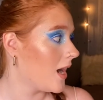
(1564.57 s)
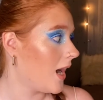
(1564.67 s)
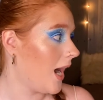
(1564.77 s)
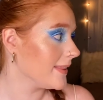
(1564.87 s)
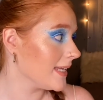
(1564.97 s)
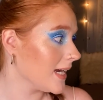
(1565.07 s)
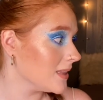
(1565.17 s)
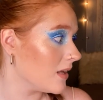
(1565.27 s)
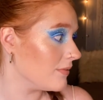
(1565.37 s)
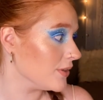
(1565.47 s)
I think I
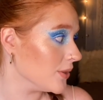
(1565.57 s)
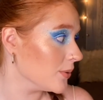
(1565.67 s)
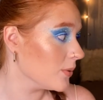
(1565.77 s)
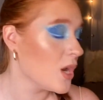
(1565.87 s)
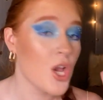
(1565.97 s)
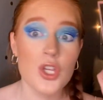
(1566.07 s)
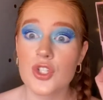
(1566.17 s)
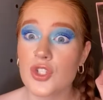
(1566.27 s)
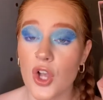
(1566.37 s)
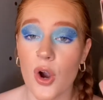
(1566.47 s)
love you.
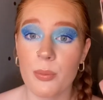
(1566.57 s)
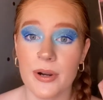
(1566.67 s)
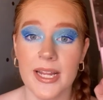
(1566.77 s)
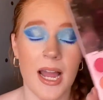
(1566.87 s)
So pretty.